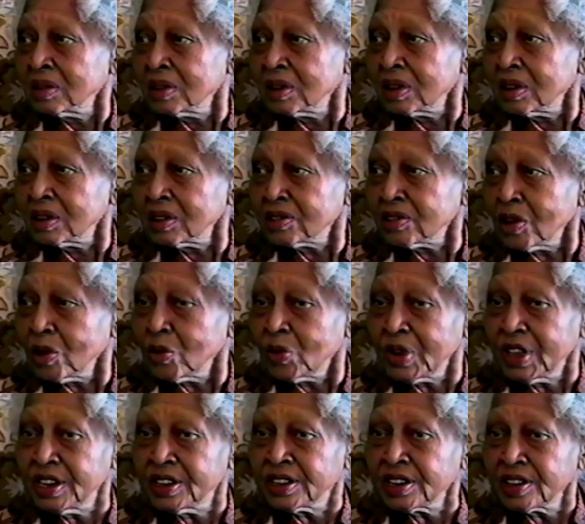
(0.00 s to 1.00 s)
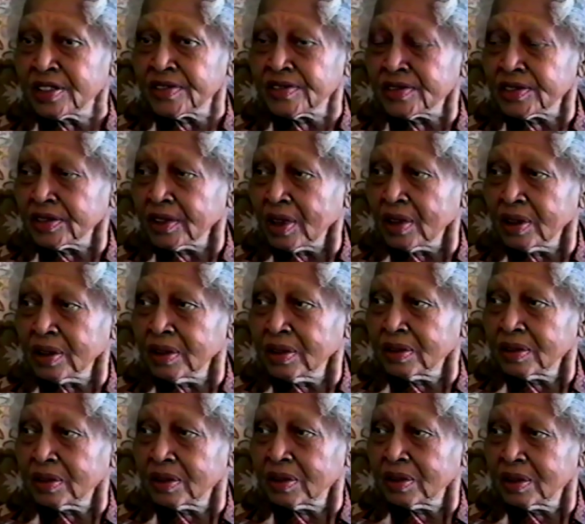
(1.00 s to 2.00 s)
so we just
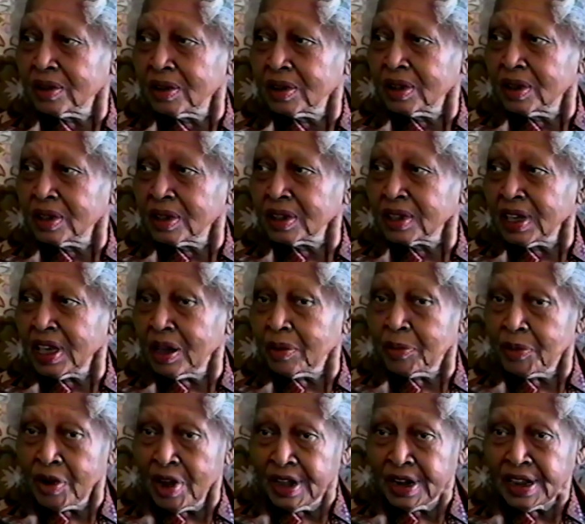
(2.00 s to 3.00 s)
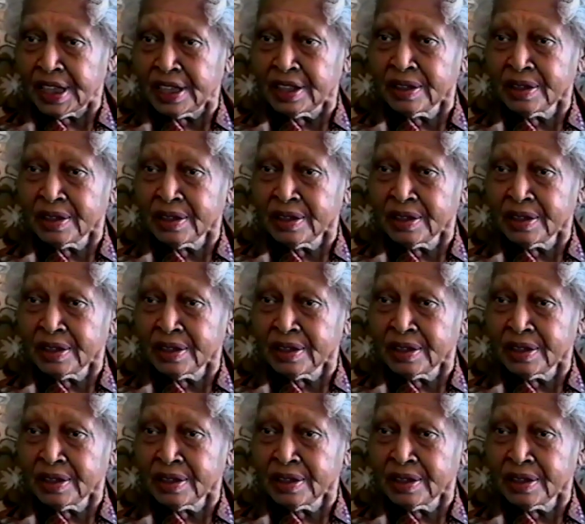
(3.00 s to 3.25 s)
kept running.